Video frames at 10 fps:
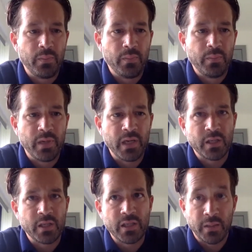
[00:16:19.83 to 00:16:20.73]
But as
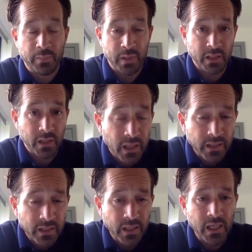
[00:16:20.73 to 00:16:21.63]
you say, and particularly
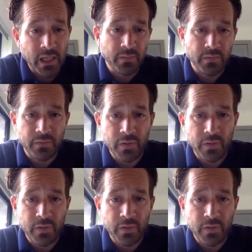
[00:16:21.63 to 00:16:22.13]
in the last